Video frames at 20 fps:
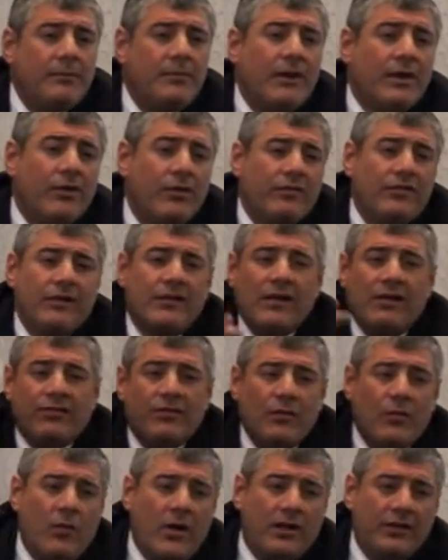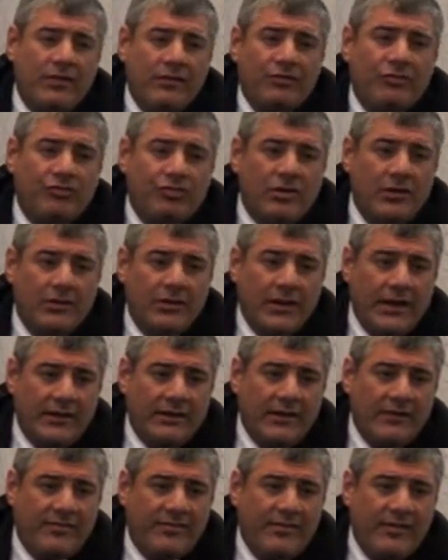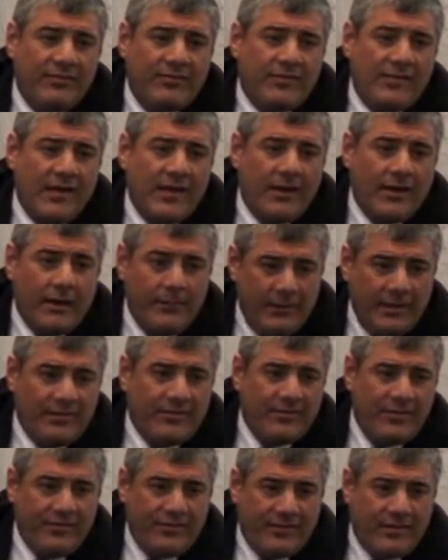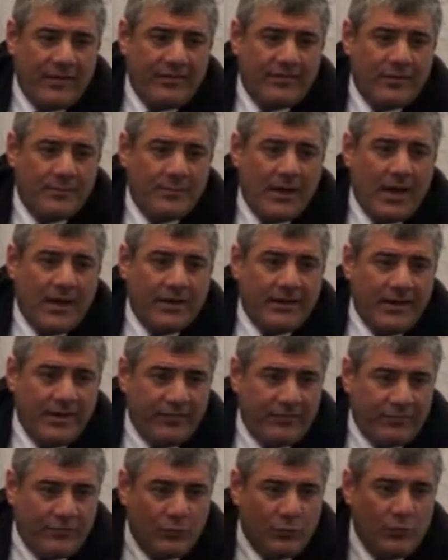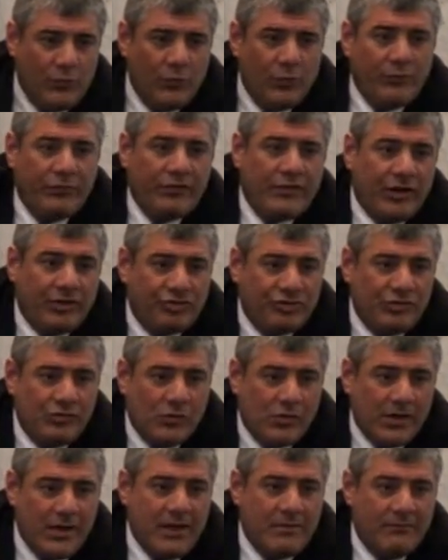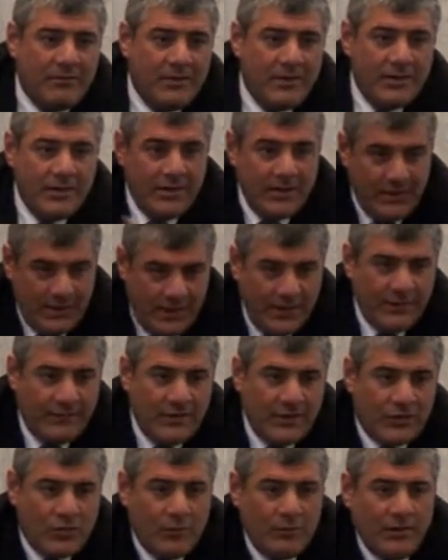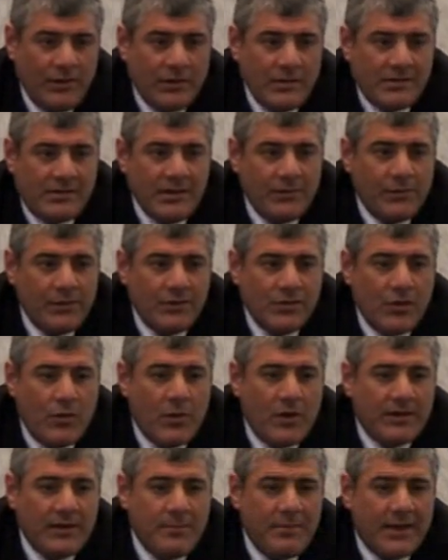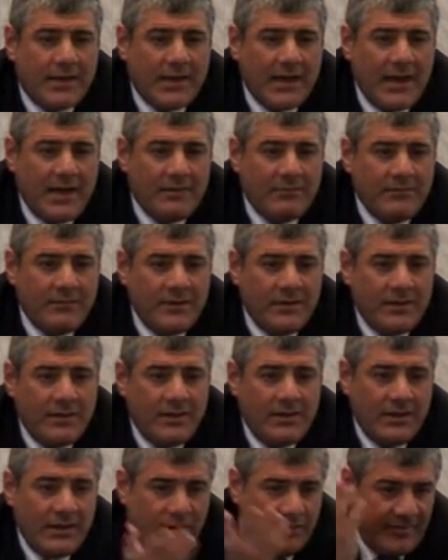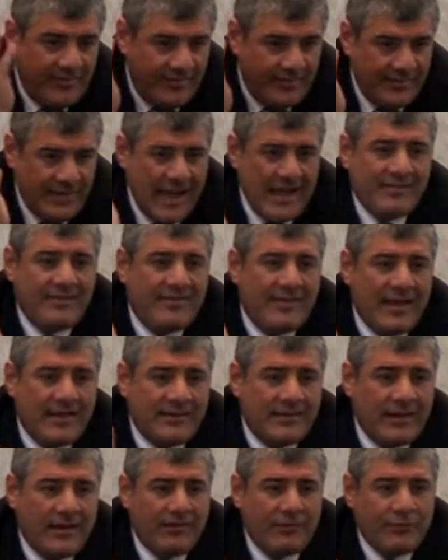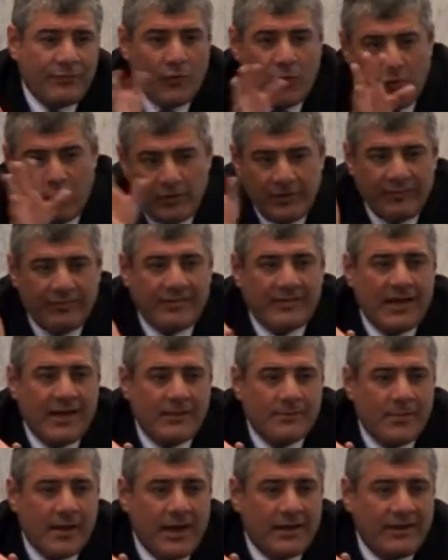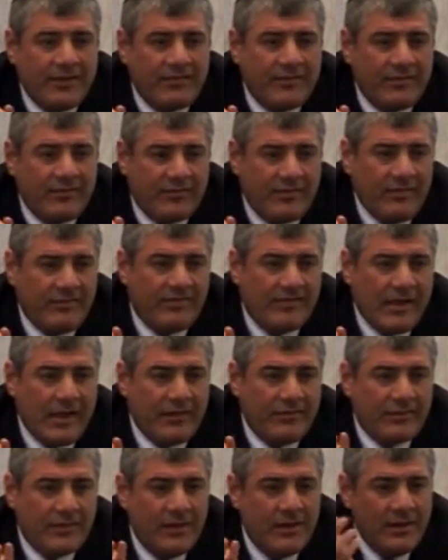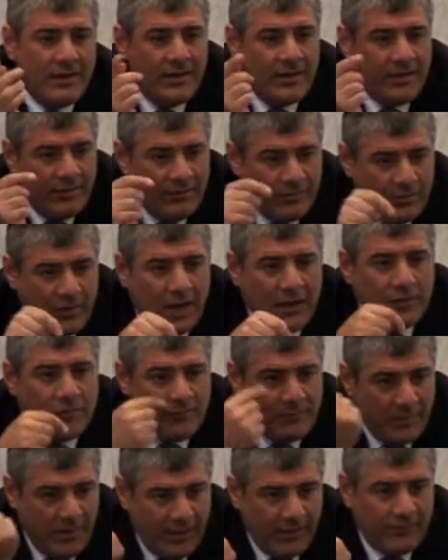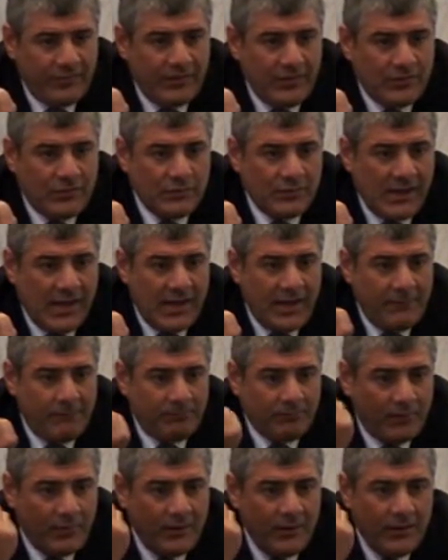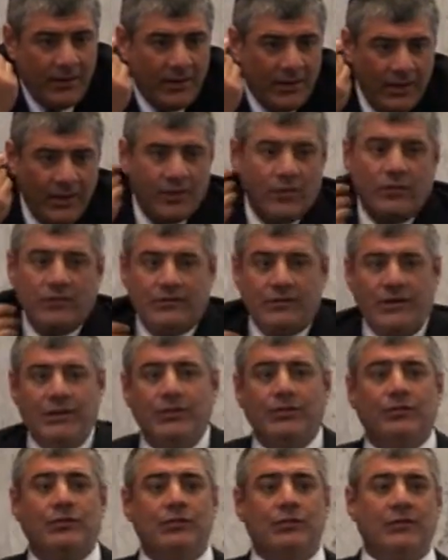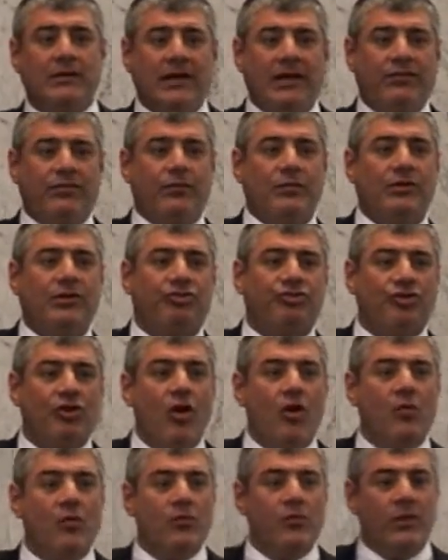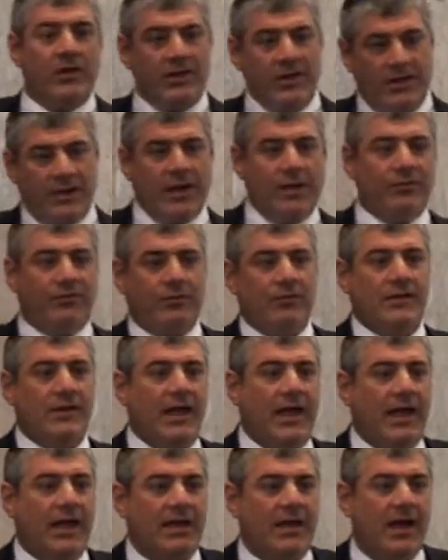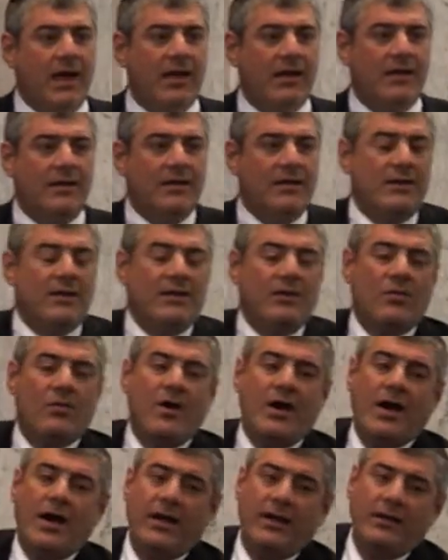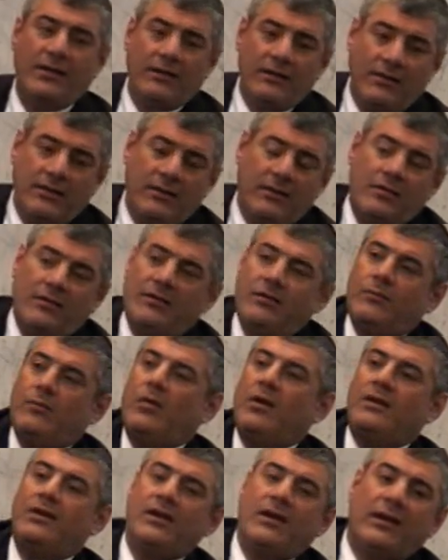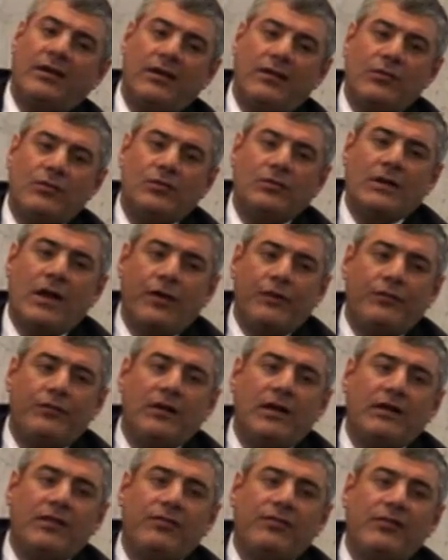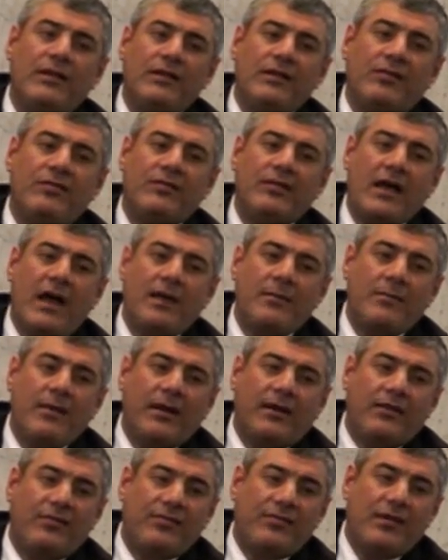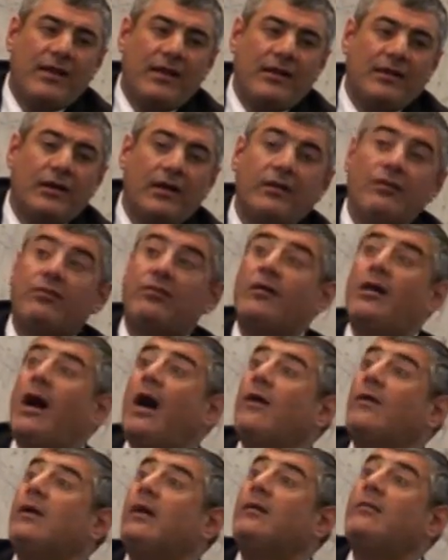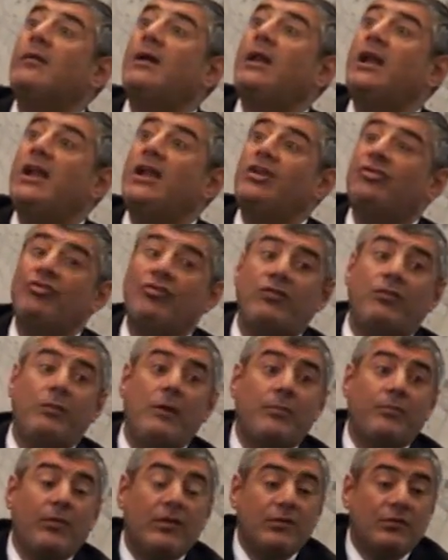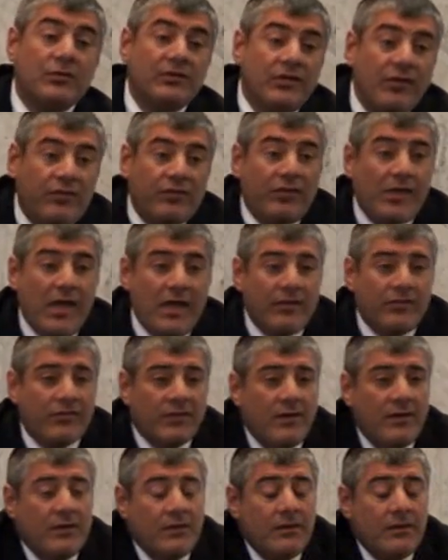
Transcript: Because he doesn't want his children and sister, I mean sisters and brothers, to lose their shiduchim. If the community would know what he became, it's death sentence for all his ten brothers and sisters. So out of mercy to them, he continued to dress with a show when he comes to the area. Why? What are you going to do now? If you're going to see this guy make a scene, you're going to say, how come religious people do these things?